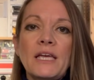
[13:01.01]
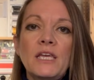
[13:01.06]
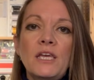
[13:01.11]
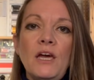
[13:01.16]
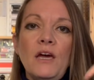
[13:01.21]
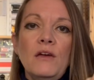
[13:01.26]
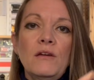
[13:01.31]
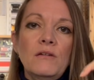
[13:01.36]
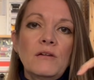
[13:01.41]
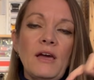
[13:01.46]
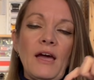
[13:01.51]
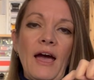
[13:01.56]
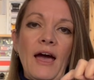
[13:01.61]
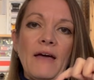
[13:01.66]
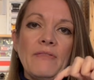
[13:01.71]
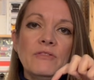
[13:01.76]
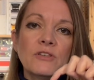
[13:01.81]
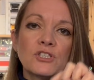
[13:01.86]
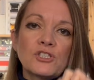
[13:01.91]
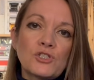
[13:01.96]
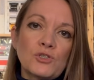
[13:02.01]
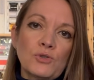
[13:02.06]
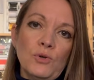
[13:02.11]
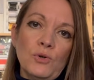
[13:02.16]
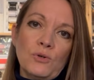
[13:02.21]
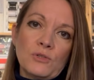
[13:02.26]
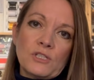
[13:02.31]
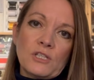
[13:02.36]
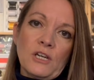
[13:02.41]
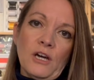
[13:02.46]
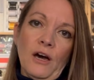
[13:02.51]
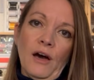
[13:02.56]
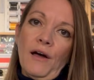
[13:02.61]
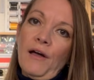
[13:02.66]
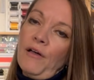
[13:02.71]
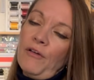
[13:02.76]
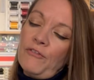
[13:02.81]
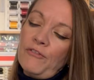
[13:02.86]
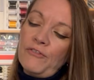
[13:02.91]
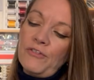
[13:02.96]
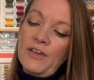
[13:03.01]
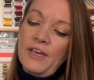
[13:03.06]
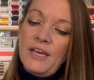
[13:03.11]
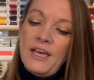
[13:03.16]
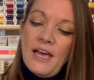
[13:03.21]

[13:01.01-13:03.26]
yoke and the short cuff,